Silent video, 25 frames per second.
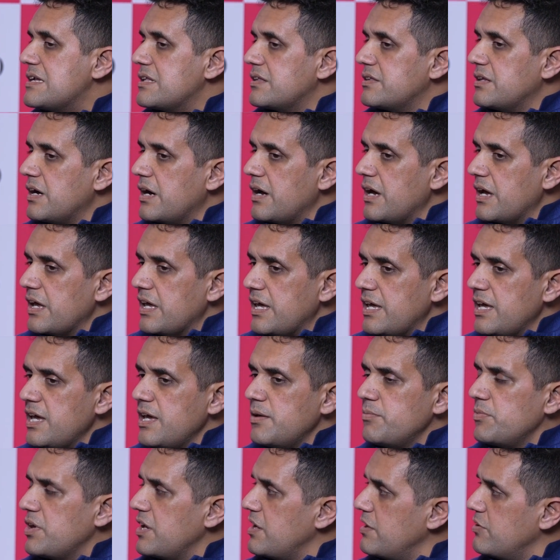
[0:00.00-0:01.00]
The
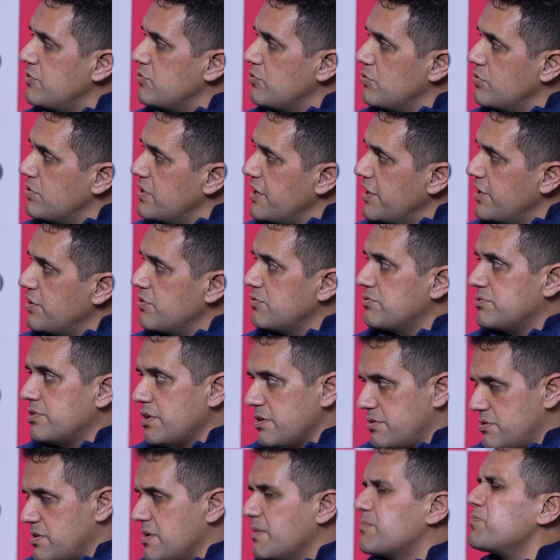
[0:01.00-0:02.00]
aim is only to
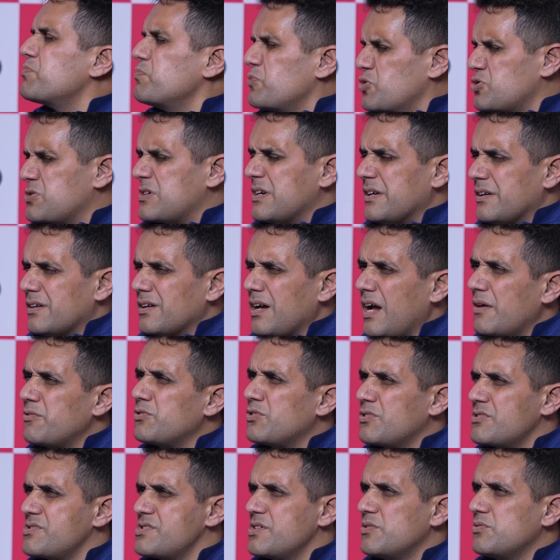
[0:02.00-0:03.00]
disrupt, mostly, I
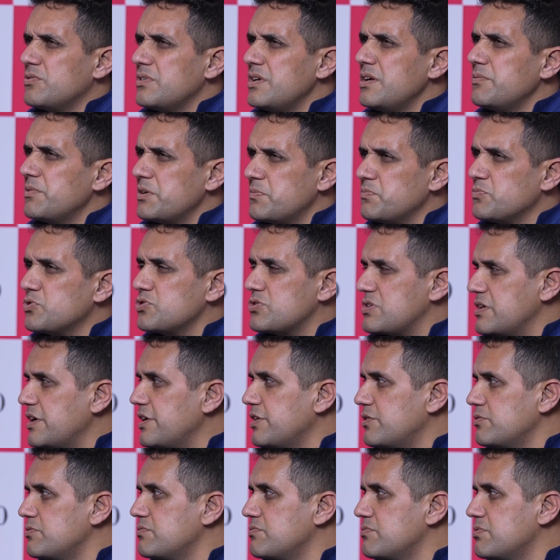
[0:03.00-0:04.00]
would not say only, but mostly
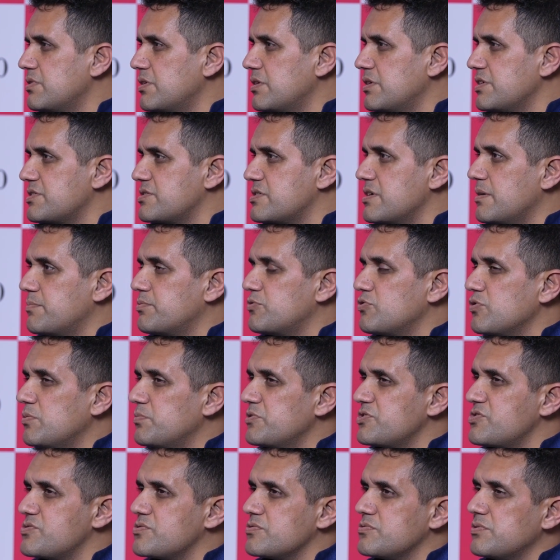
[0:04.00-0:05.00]
to disrupt, so
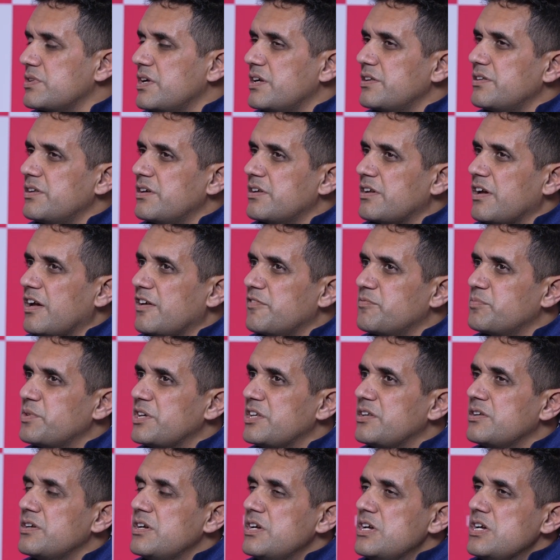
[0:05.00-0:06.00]
much so that there have
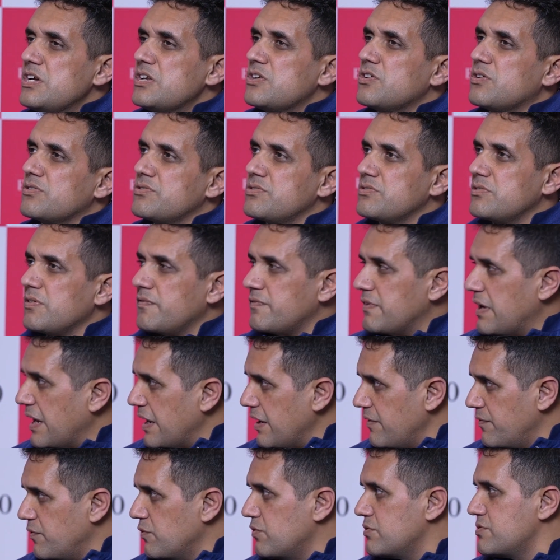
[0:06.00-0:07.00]
been losses of
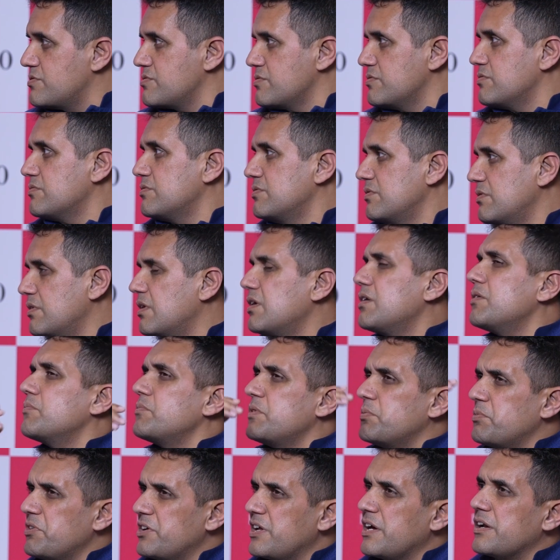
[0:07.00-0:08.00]
life also,
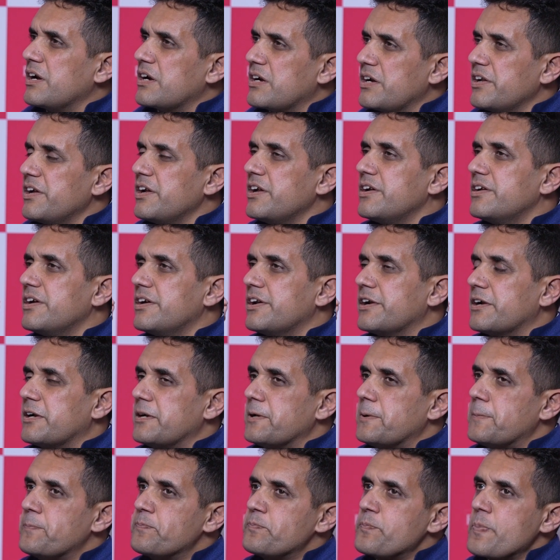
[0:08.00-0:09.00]
maybe directly,
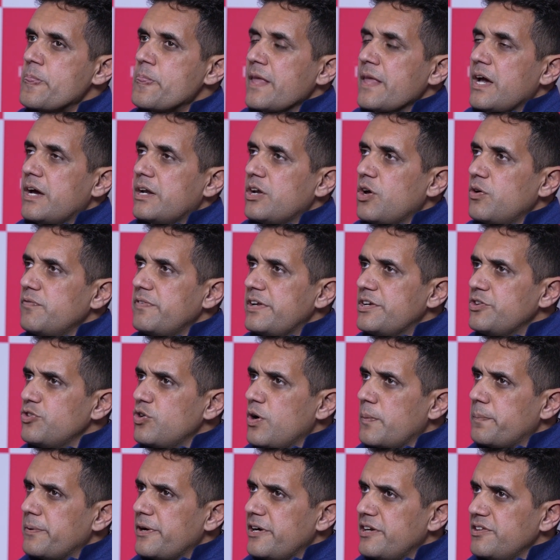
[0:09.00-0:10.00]
indirectly. Now, when
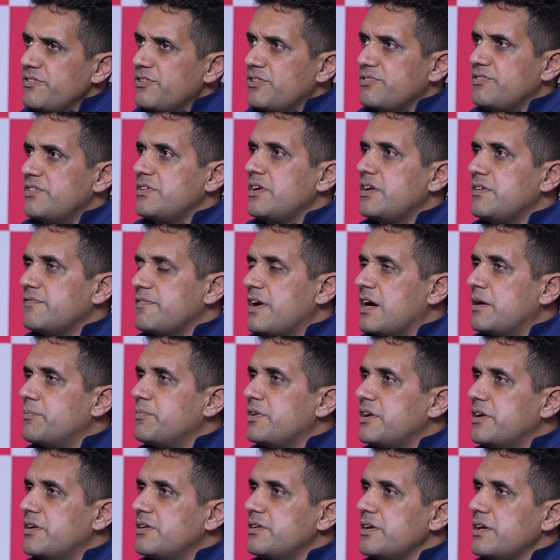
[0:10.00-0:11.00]
you operate in such an
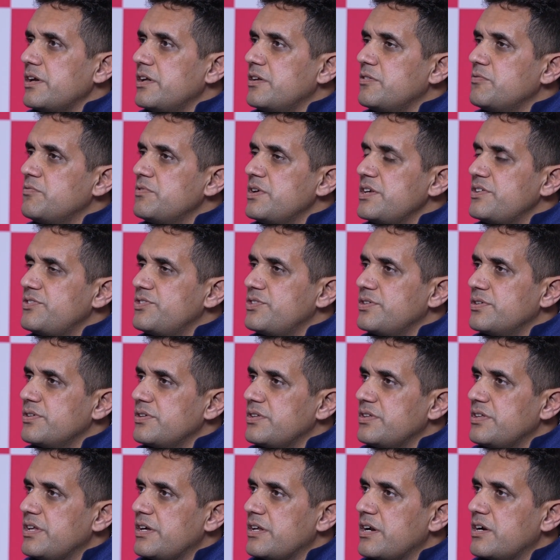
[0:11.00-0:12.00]
environment in which
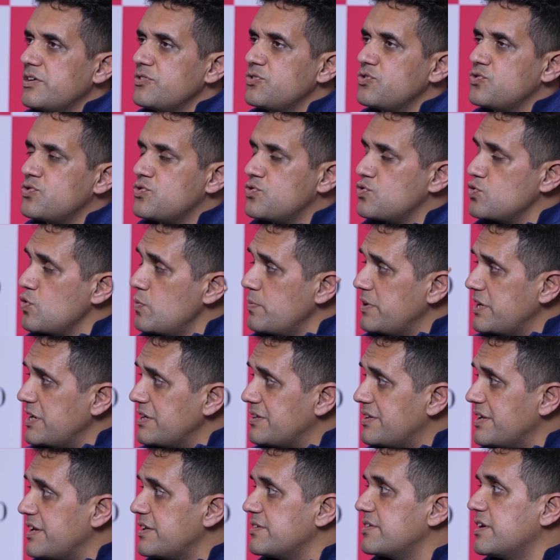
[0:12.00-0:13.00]
there are so
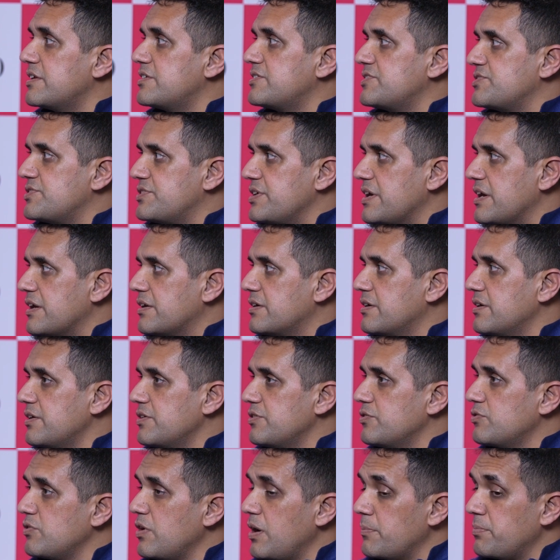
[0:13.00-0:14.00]
many things at stake,
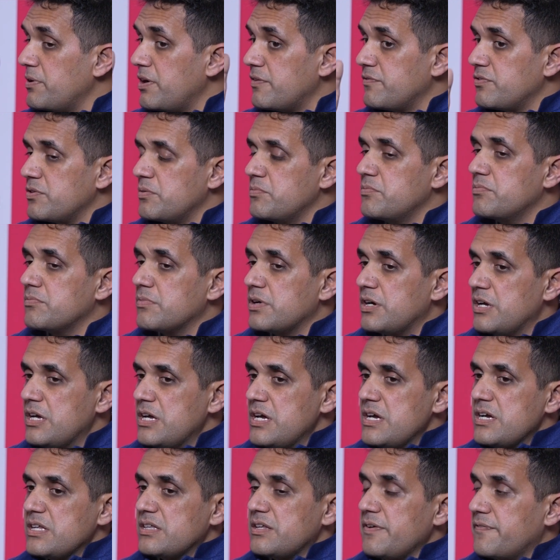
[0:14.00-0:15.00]
apart from
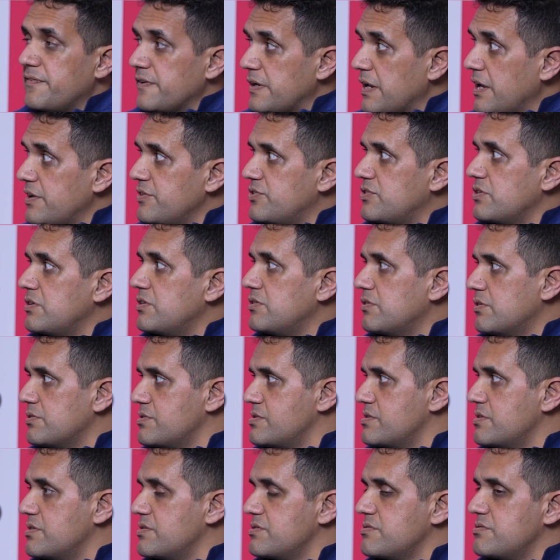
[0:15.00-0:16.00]
the financial
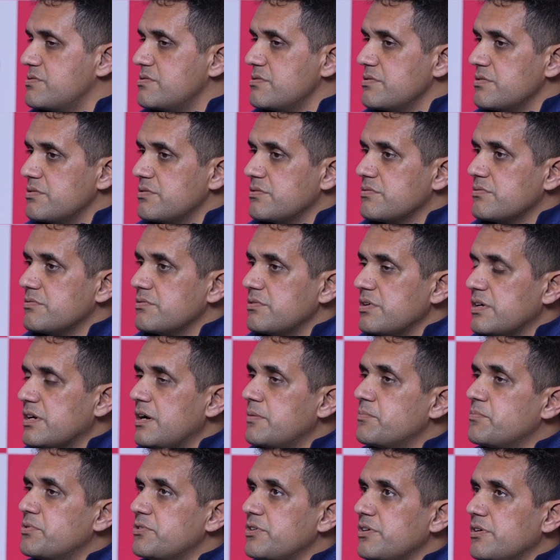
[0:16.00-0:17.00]
losses, the
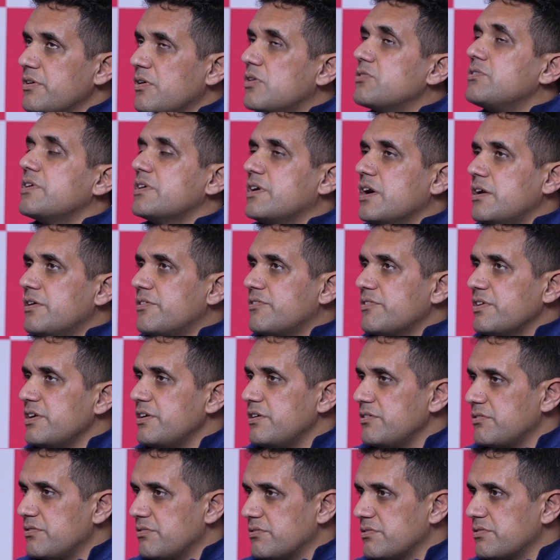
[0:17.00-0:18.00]
company or the
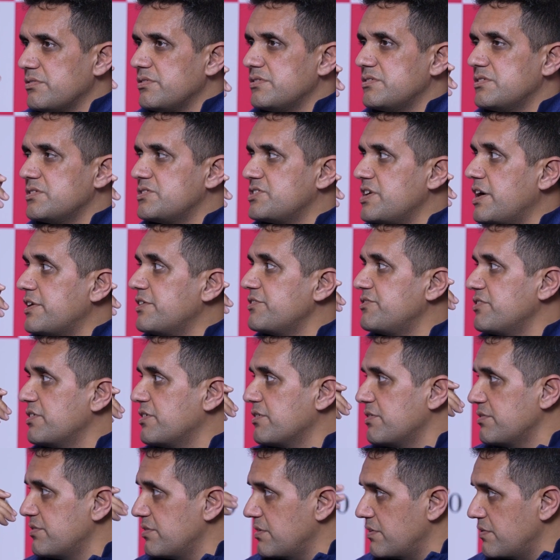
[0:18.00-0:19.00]
country's
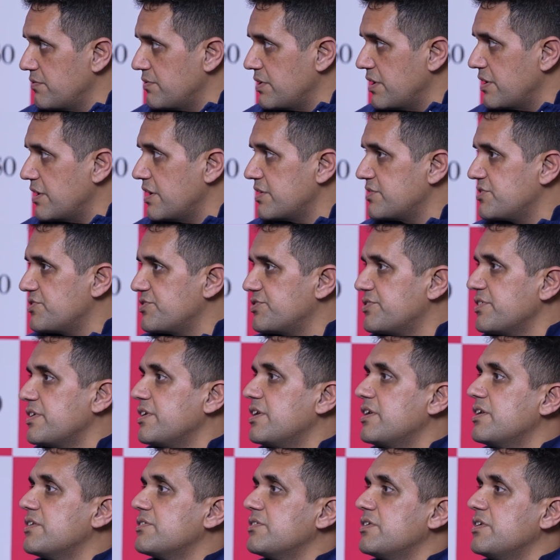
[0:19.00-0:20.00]
strategic reserves are at
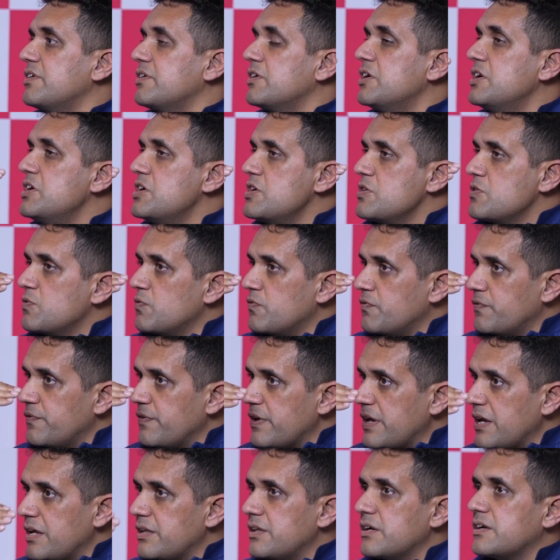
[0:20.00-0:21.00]
stake, the
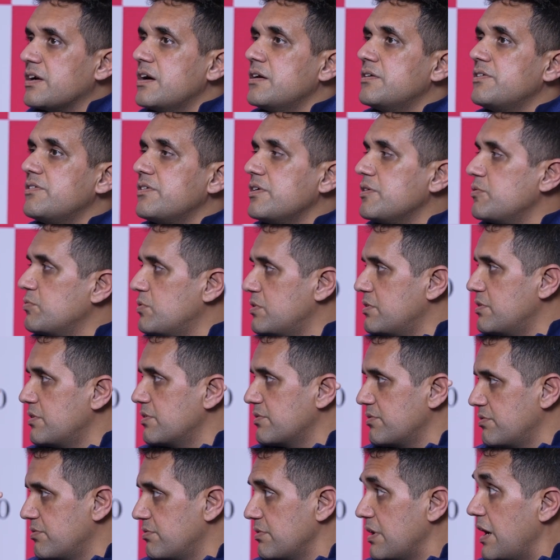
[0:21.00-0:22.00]
way the country
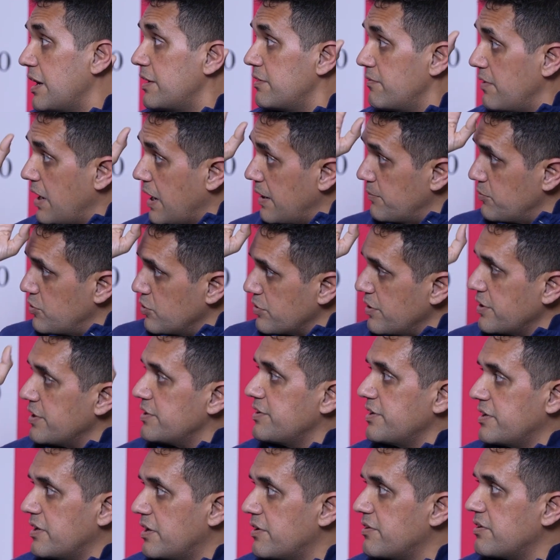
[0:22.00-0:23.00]
works, and I'm talking
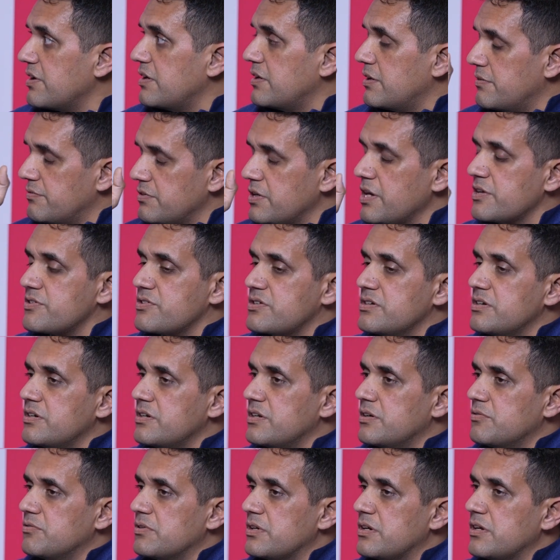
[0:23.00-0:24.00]
at the country level, national
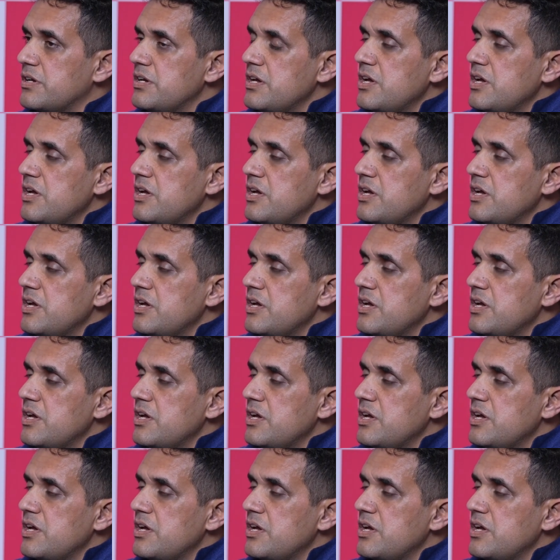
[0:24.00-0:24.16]
level.